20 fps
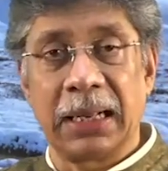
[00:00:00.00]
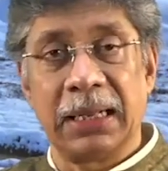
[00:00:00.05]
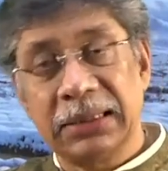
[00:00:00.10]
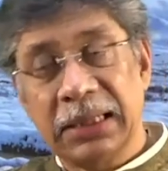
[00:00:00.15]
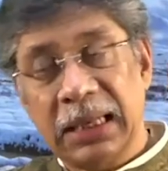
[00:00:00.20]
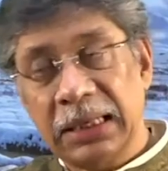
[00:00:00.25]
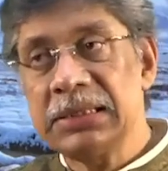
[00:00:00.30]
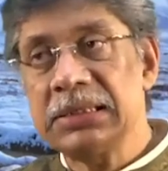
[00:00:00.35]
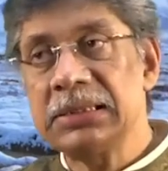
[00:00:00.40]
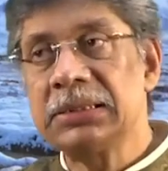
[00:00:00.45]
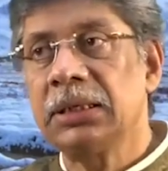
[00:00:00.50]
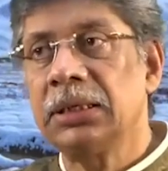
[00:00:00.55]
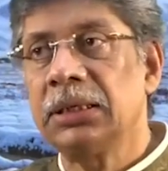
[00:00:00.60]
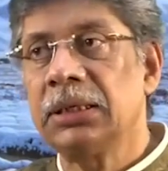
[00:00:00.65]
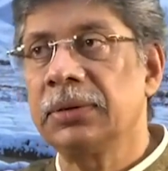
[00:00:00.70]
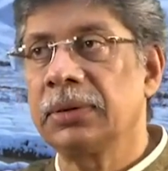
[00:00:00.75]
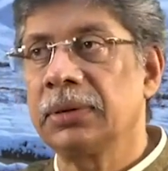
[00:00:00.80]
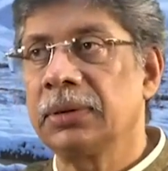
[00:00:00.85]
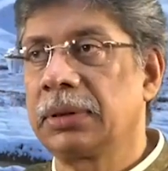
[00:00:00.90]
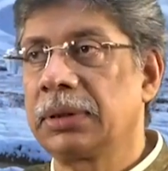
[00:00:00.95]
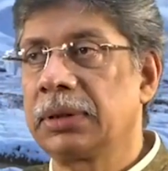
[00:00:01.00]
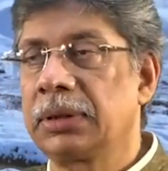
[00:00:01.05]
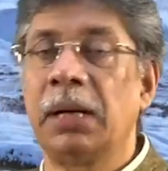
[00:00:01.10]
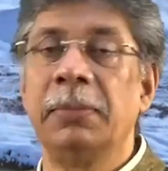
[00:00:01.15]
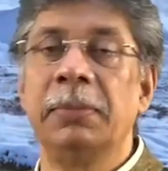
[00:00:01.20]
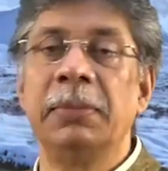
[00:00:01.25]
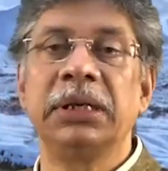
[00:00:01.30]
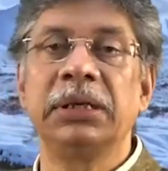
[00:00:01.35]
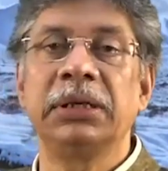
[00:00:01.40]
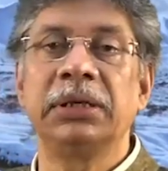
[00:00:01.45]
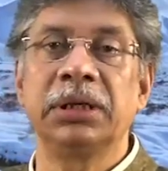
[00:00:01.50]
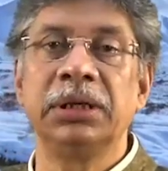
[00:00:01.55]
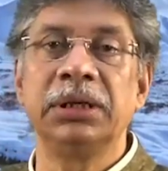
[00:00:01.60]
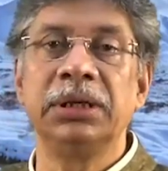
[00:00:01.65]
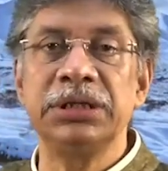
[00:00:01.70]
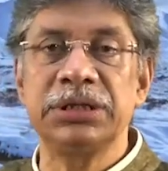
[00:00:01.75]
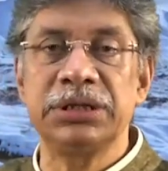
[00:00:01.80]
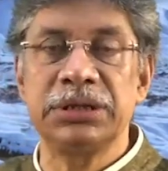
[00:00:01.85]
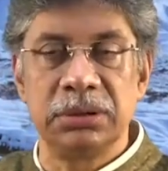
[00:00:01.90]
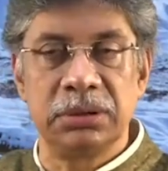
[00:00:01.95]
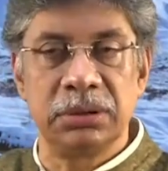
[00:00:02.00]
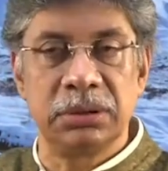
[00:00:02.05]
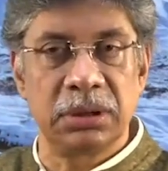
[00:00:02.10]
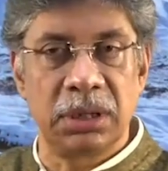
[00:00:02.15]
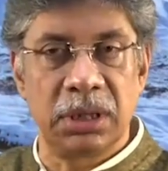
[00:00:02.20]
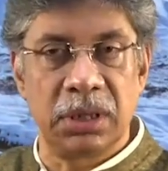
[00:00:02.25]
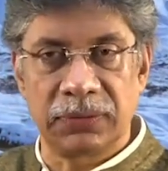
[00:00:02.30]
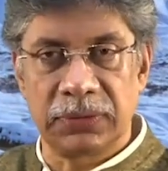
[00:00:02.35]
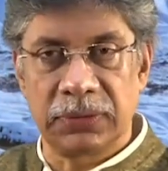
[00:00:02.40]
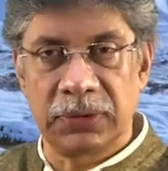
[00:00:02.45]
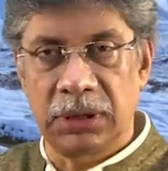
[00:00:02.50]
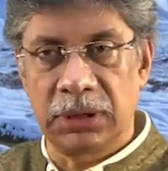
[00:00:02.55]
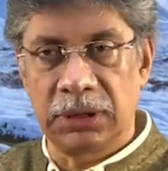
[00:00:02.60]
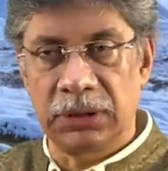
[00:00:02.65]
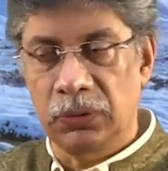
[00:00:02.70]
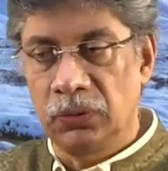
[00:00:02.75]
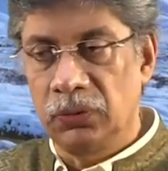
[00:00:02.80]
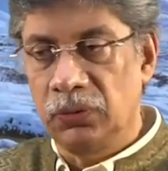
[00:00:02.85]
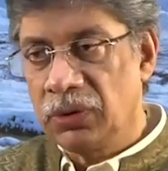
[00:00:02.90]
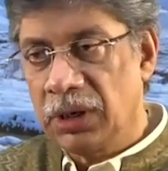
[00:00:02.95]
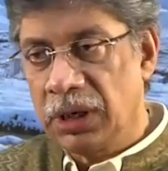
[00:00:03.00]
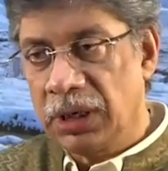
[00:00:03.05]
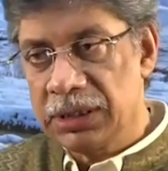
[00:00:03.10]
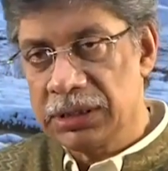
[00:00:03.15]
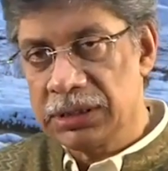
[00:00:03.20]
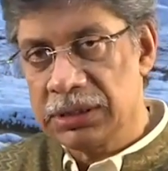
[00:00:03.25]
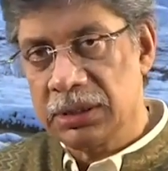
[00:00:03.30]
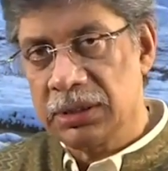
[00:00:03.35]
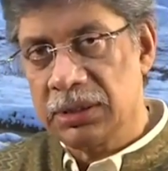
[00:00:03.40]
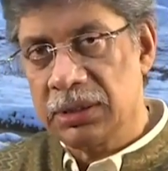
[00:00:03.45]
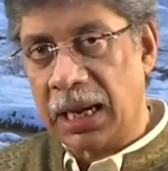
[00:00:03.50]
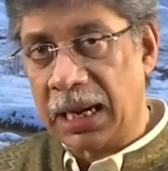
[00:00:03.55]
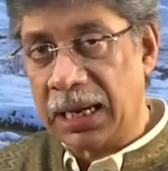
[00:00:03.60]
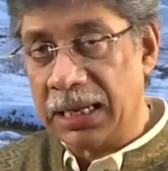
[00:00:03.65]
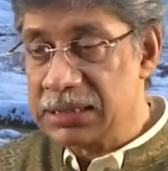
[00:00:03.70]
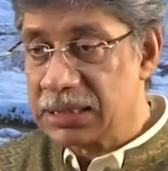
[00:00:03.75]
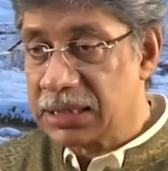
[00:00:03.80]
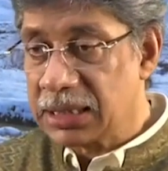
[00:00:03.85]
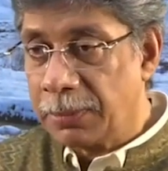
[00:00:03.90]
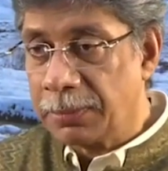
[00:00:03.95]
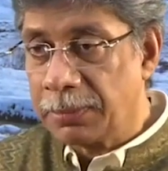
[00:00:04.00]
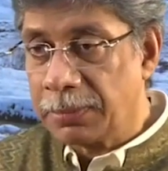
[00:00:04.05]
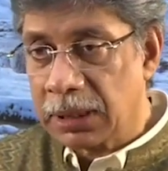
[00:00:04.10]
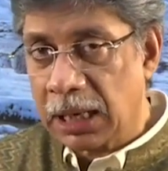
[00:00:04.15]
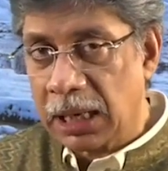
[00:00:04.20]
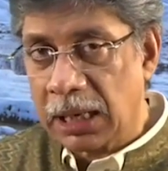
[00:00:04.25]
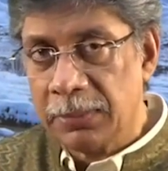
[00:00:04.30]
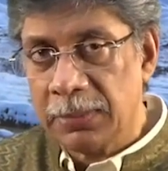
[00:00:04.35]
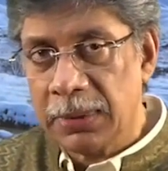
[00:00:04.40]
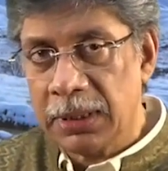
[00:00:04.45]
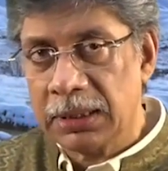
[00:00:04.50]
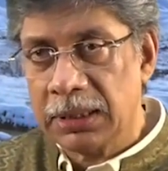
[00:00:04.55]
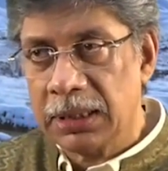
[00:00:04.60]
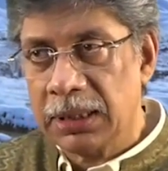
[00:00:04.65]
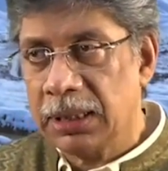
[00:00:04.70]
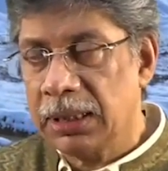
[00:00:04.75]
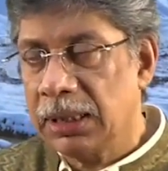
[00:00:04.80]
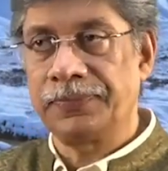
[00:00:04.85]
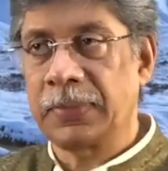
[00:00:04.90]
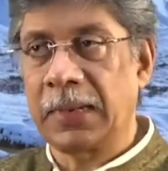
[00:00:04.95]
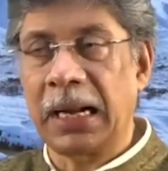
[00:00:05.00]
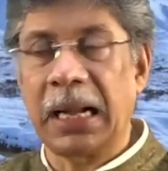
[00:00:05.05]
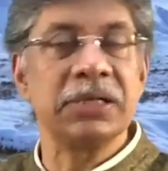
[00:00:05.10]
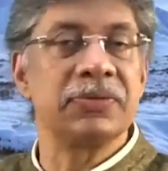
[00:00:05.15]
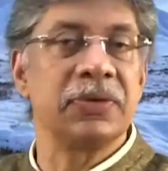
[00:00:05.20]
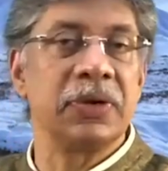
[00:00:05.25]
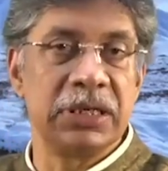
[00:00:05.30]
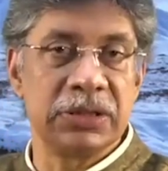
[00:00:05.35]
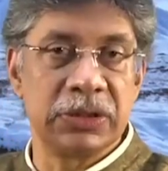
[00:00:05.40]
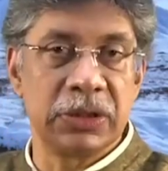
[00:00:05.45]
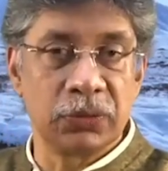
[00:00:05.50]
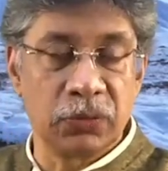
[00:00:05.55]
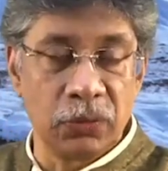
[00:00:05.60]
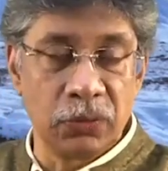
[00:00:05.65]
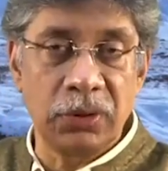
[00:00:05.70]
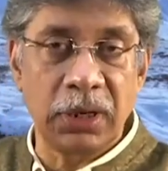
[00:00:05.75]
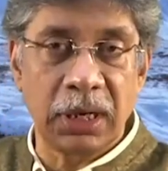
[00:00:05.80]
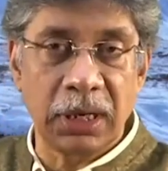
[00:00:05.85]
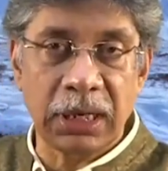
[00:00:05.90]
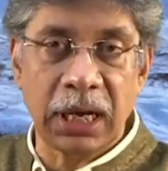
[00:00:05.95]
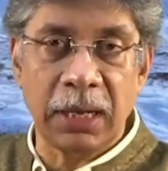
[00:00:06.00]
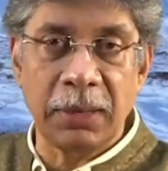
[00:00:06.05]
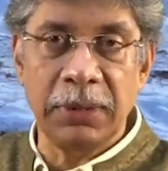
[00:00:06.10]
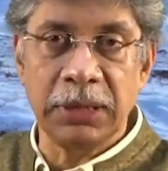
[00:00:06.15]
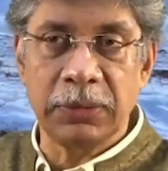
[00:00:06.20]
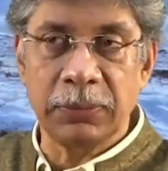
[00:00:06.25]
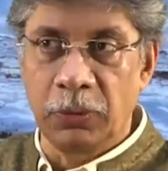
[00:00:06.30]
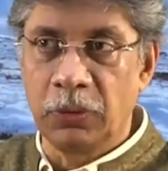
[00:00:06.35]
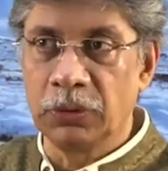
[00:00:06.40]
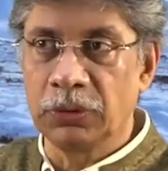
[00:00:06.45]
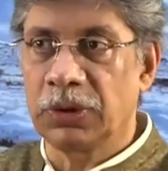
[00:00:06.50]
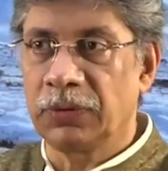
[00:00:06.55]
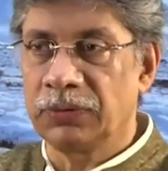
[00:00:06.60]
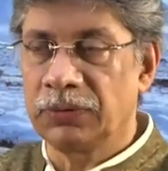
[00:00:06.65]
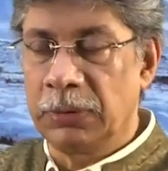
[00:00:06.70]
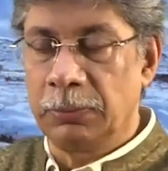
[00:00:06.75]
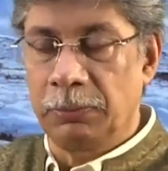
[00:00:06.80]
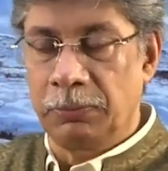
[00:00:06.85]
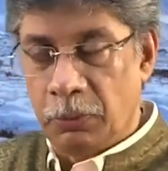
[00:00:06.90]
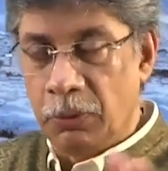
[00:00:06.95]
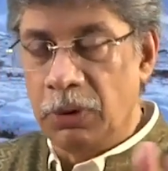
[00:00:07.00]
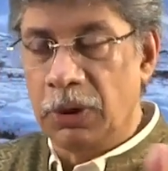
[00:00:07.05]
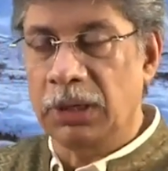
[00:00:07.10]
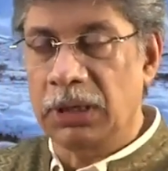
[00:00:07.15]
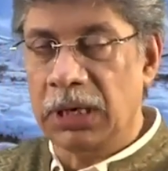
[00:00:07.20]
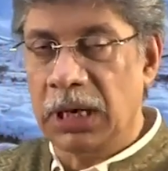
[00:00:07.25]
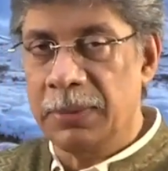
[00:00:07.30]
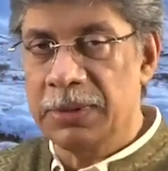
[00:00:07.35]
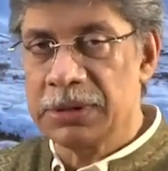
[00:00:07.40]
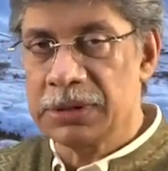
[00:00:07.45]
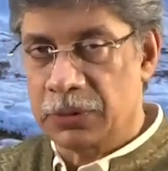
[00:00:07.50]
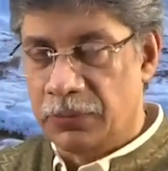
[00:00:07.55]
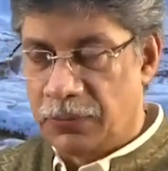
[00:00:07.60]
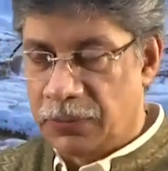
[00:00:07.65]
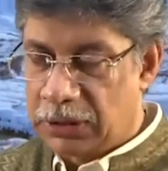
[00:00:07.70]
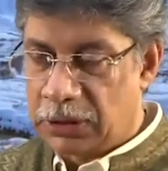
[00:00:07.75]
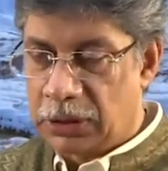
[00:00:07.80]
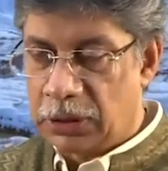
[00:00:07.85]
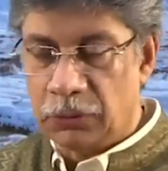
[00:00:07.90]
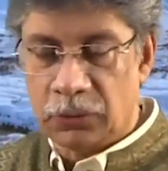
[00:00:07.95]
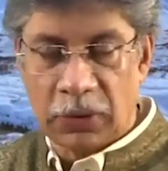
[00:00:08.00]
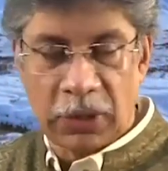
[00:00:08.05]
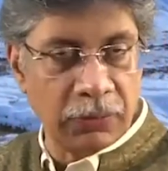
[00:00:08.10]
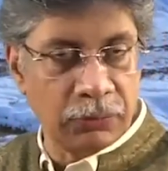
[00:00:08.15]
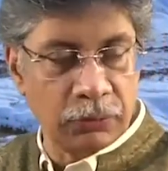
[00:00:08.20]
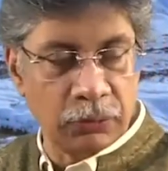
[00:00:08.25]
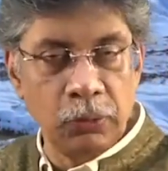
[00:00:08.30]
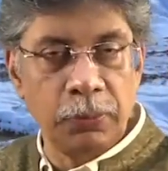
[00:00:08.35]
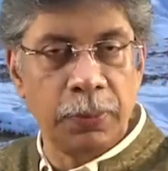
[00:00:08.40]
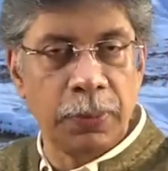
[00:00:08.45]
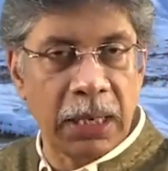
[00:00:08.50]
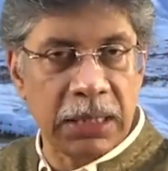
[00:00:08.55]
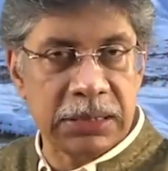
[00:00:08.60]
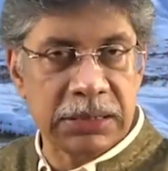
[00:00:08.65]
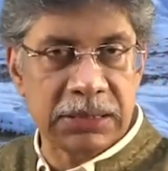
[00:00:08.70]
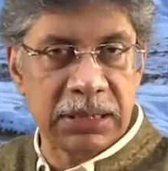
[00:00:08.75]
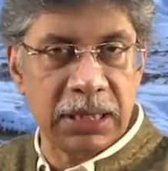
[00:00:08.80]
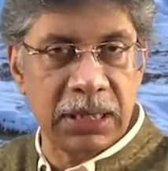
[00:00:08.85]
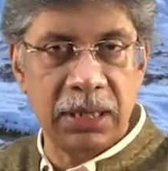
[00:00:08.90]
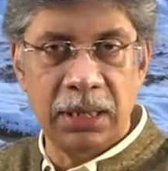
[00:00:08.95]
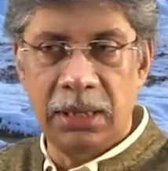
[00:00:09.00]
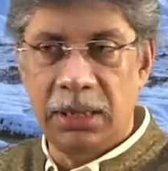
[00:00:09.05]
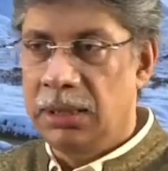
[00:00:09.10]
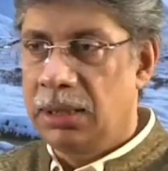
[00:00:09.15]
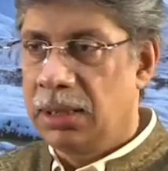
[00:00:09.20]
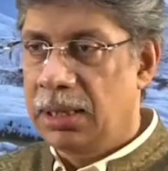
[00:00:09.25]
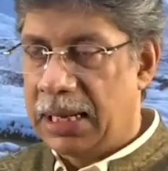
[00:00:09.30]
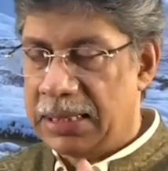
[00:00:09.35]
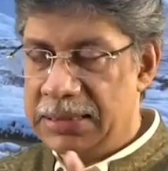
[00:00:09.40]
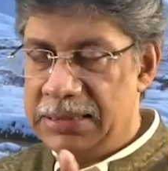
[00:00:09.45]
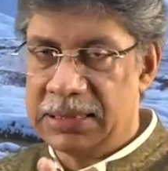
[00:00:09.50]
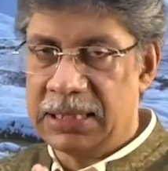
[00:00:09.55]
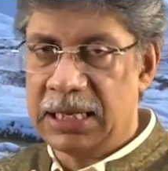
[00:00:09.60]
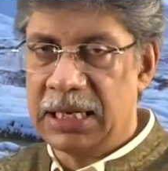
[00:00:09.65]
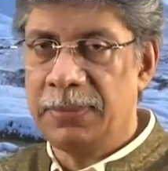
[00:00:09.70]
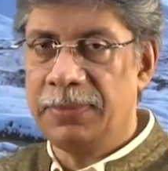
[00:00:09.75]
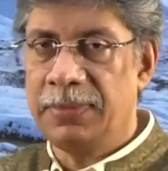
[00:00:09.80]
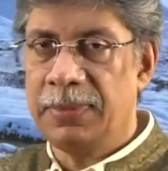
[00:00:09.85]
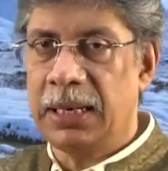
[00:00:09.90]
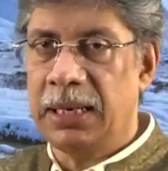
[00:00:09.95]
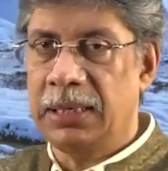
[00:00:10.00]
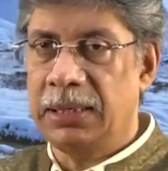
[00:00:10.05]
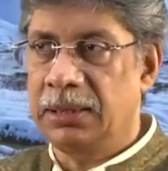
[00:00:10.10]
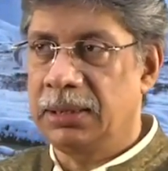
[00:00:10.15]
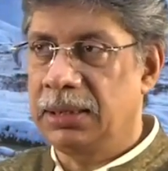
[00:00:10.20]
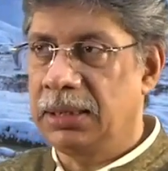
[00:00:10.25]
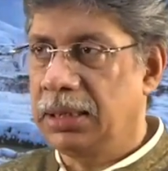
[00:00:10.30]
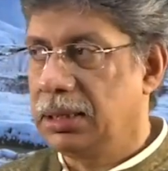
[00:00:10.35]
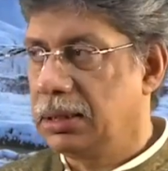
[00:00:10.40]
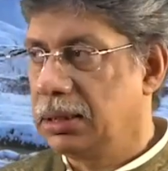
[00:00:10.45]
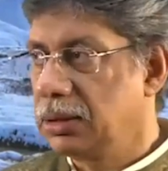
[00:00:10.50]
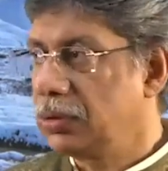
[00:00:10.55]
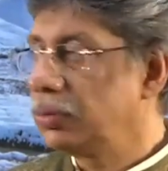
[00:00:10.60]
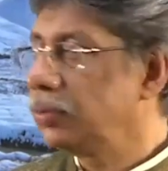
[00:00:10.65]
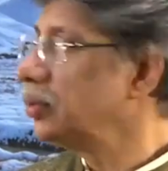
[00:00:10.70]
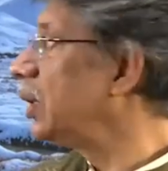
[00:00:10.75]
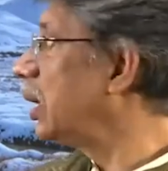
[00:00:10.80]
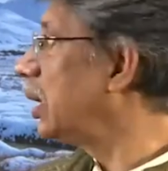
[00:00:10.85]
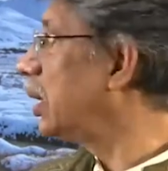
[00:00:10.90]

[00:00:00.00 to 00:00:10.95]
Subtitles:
That is the climatic condition of the tundra region, ice cap climate, as well as the tundra climate. Both of them, polar climates, we tend to have two parts, ice cap and tundra